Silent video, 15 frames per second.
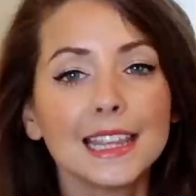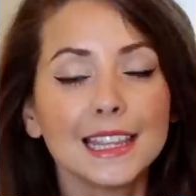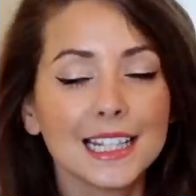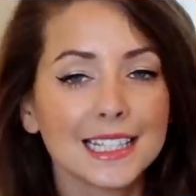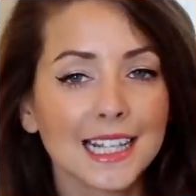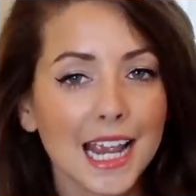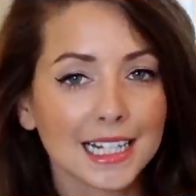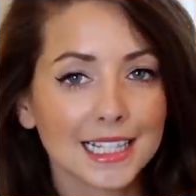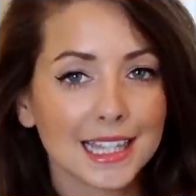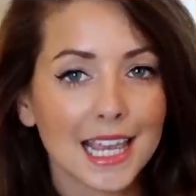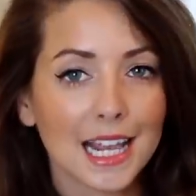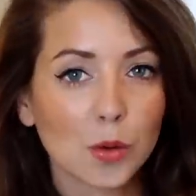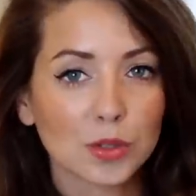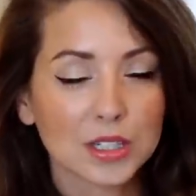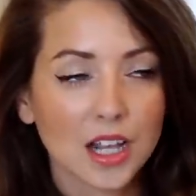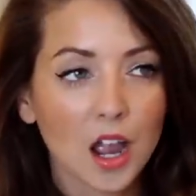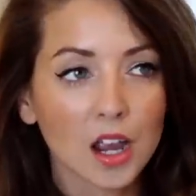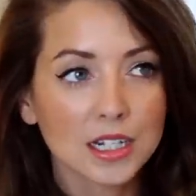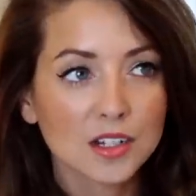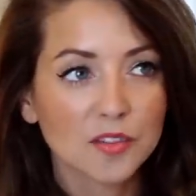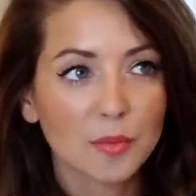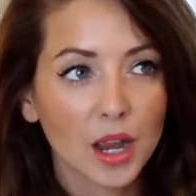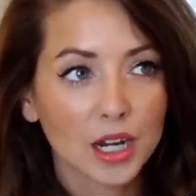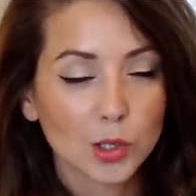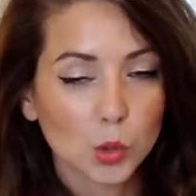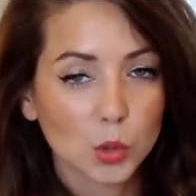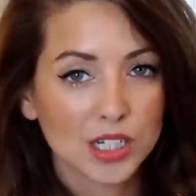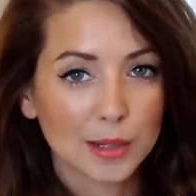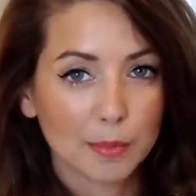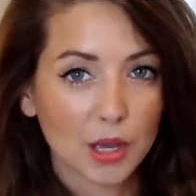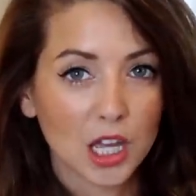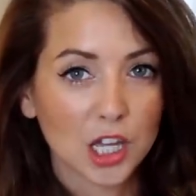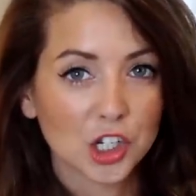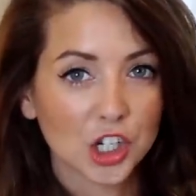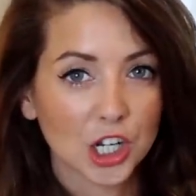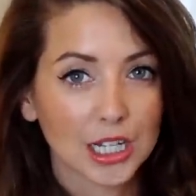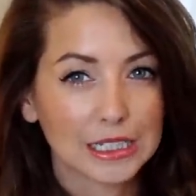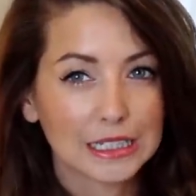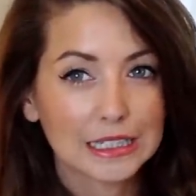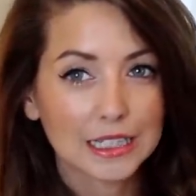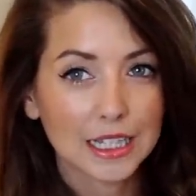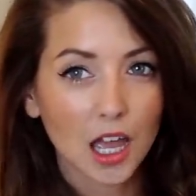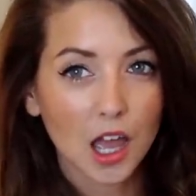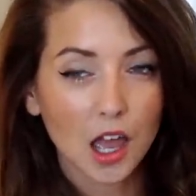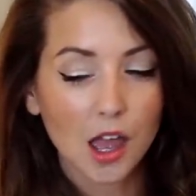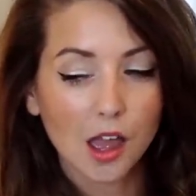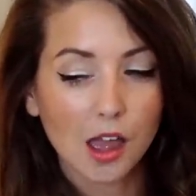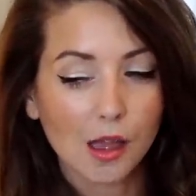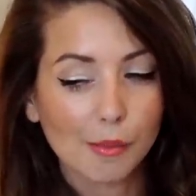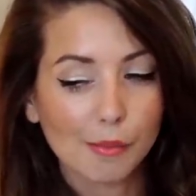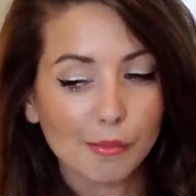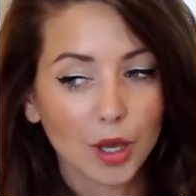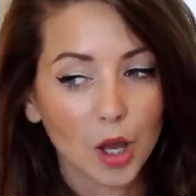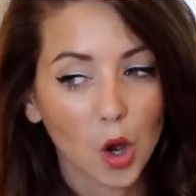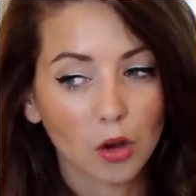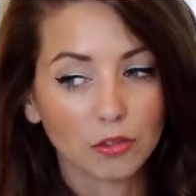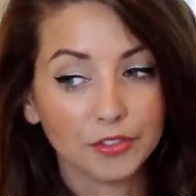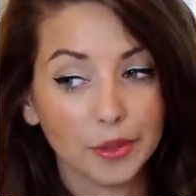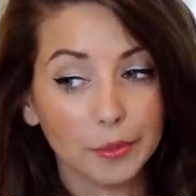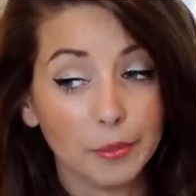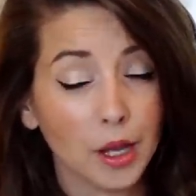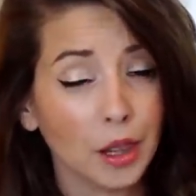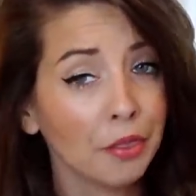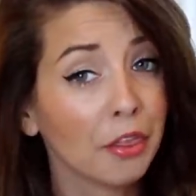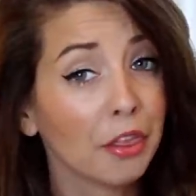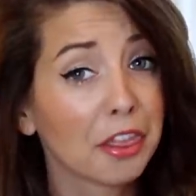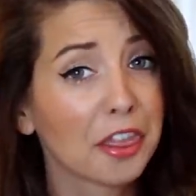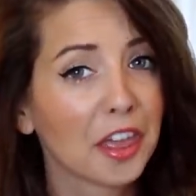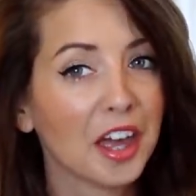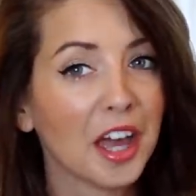This next thing was kind of my naughty purchase um, of the month,